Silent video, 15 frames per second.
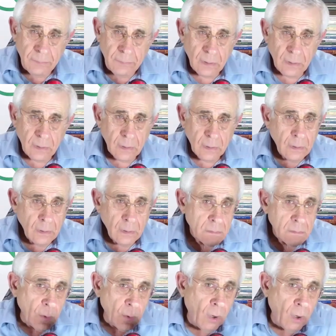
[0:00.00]
the world
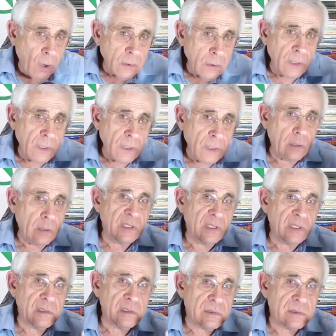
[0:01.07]
will not take it so
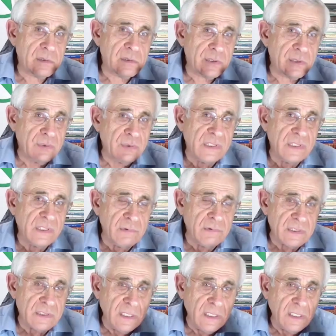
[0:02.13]
seriously,
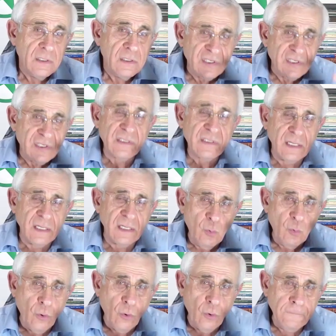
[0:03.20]
just like the world
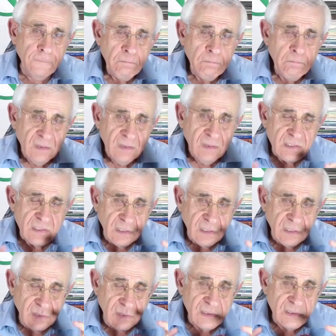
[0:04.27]
doesn't take
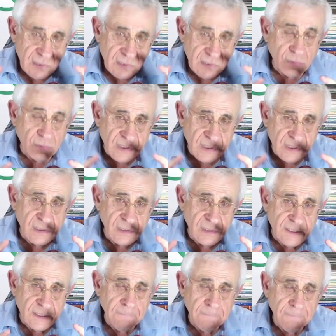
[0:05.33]
so seriously
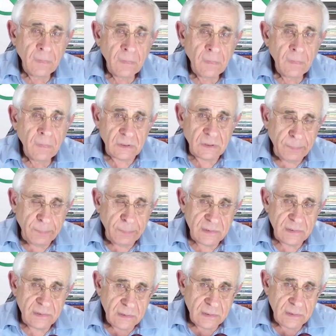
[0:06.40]
what happens
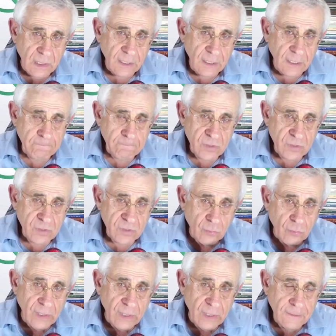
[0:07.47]
in Ukraine.
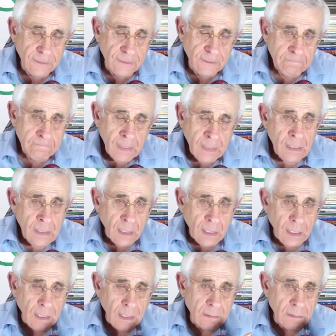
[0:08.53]
And
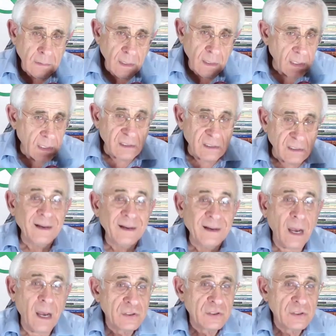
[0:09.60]
it encourages them